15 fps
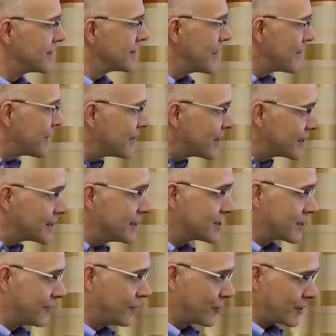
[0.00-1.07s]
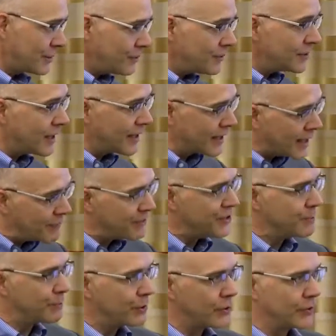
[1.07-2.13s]
something that is affordable and can
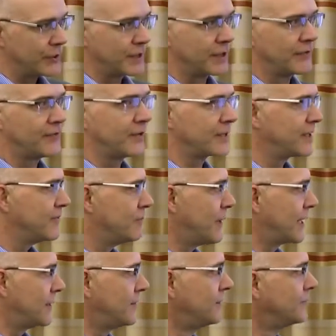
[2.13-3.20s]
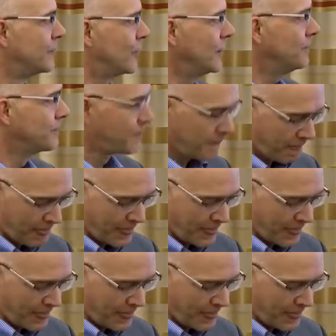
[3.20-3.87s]
be deployed in an effective manner, right?